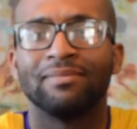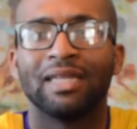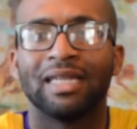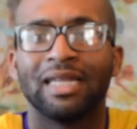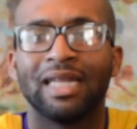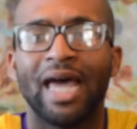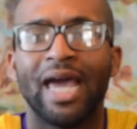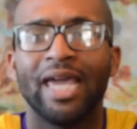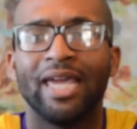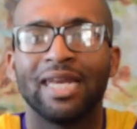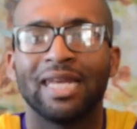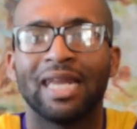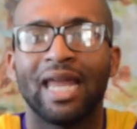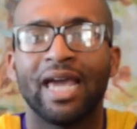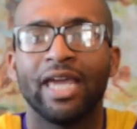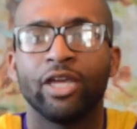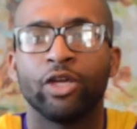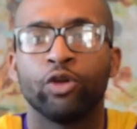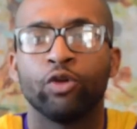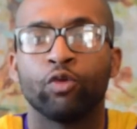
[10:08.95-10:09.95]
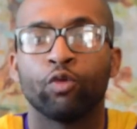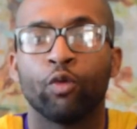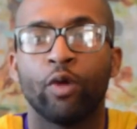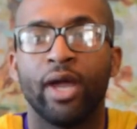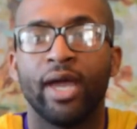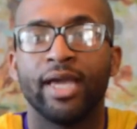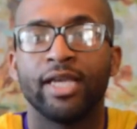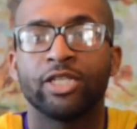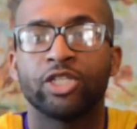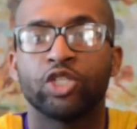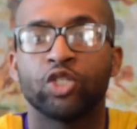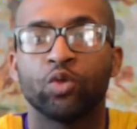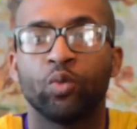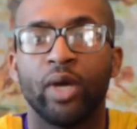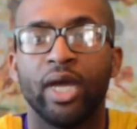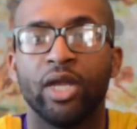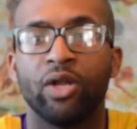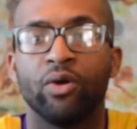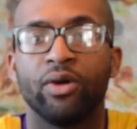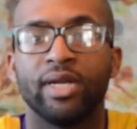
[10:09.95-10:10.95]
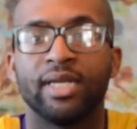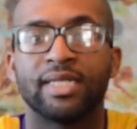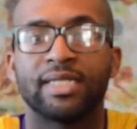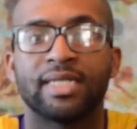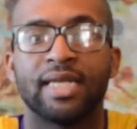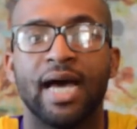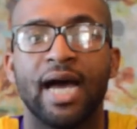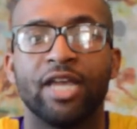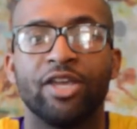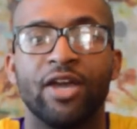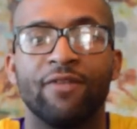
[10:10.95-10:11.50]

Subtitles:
light gray suede on this side.